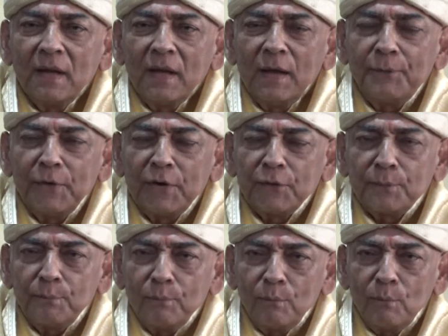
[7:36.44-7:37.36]
If it
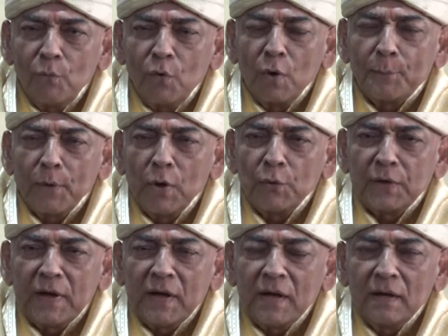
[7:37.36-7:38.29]
is more
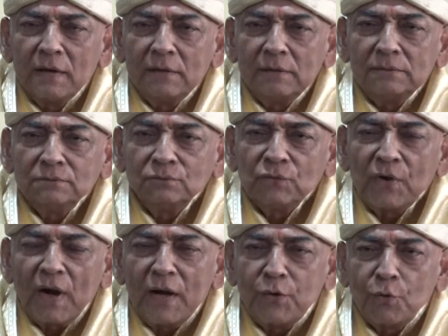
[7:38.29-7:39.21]
polluting,
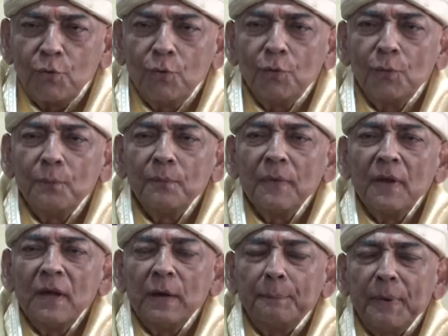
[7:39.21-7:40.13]
try to
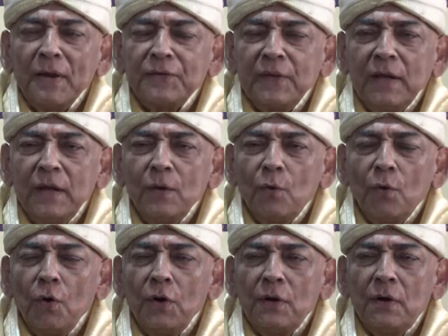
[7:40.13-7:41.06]
replace the
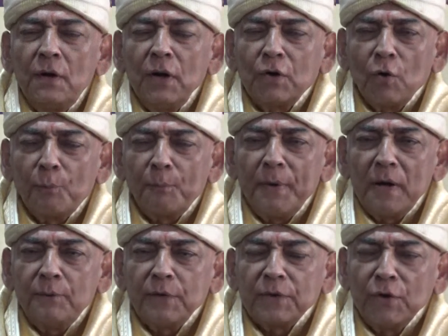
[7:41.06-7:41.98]
old
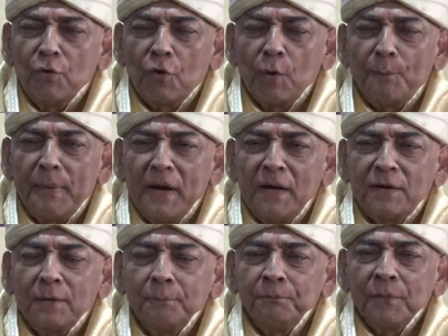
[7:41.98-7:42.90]
equipment with new
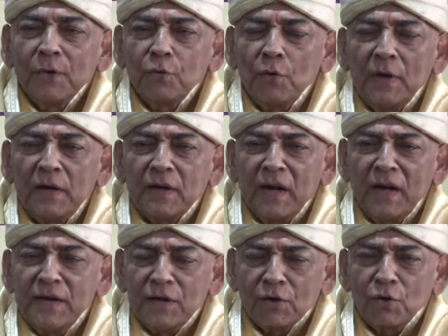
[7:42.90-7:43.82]
equipment so that
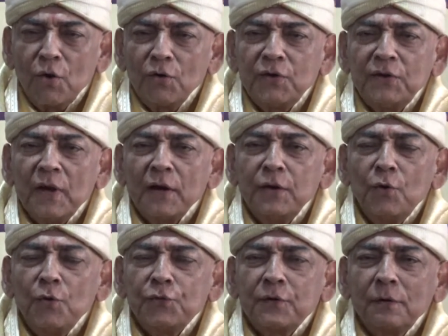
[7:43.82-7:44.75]
clean technologies are
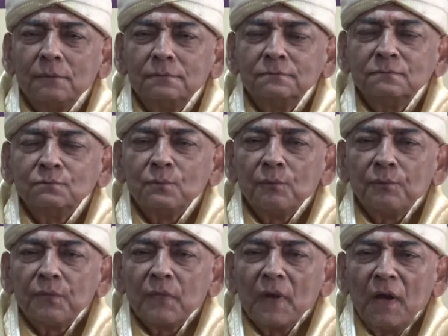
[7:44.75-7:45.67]
used.
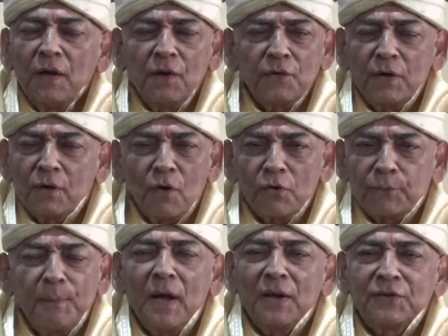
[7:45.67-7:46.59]
It doesn't cost
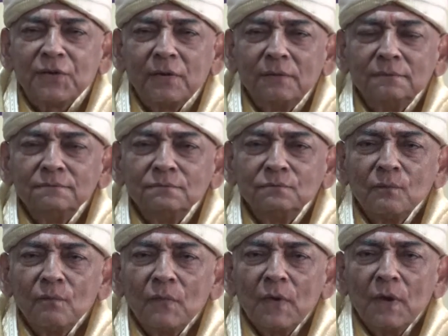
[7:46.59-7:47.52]
much
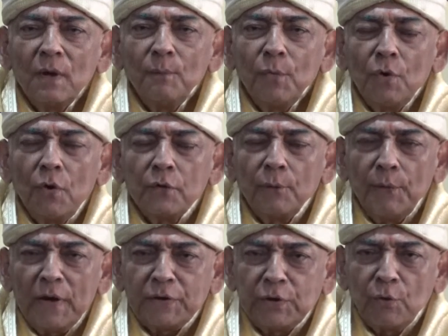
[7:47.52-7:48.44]
because the
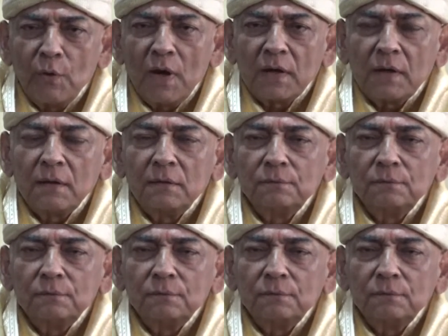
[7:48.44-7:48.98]
waste you are